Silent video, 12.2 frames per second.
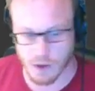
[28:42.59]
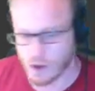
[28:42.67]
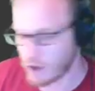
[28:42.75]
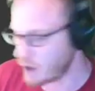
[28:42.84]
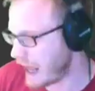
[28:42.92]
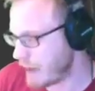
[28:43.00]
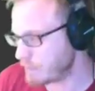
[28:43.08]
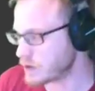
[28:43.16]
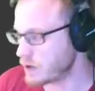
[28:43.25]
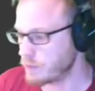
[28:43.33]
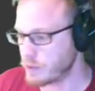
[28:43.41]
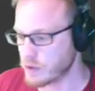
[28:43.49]
on a
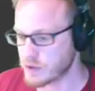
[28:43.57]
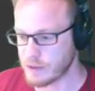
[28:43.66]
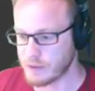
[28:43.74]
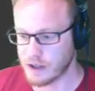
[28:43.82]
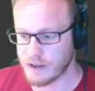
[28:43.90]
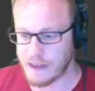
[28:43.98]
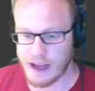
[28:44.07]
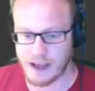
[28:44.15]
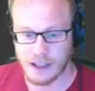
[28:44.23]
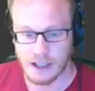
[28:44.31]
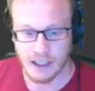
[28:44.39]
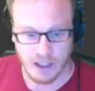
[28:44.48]
laptop or something like that.